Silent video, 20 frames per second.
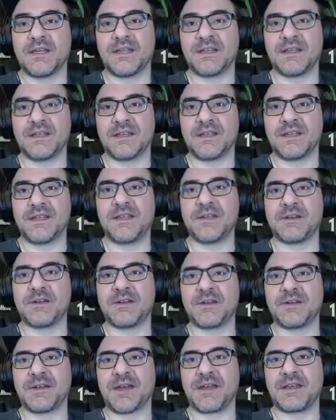And
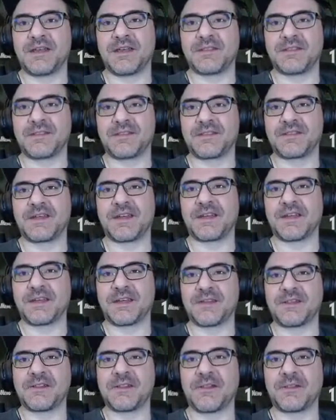here, I guess, is kind
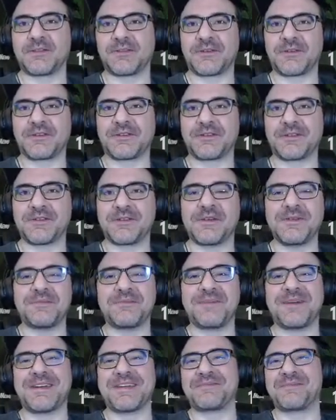of closer to
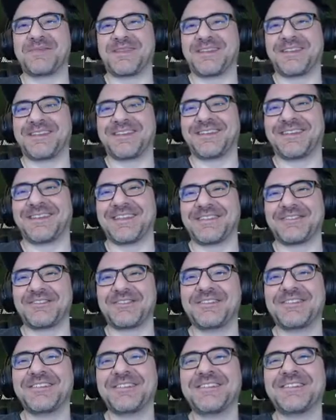my ability
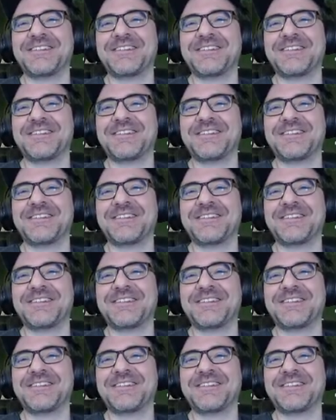level.